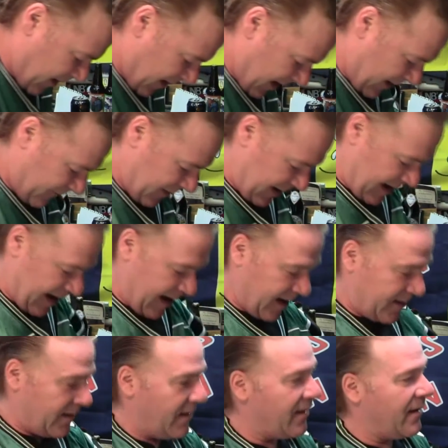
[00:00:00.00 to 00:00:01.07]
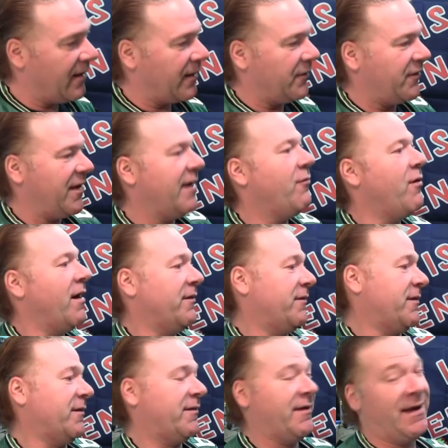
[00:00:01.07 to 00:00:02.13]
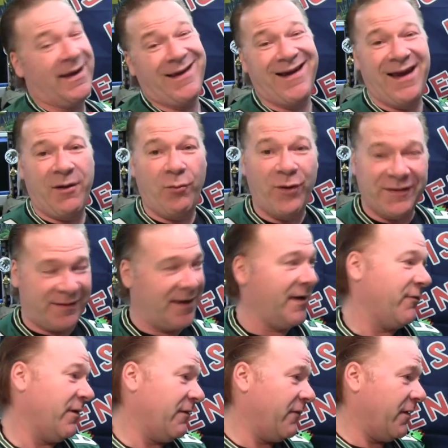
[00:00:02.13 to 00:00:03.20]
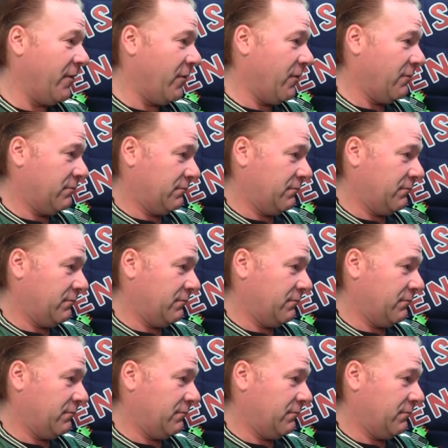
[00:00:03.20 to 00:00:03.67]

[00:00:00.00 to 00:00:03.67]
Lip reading: I haven't had. Because he wants to see a whiskey review.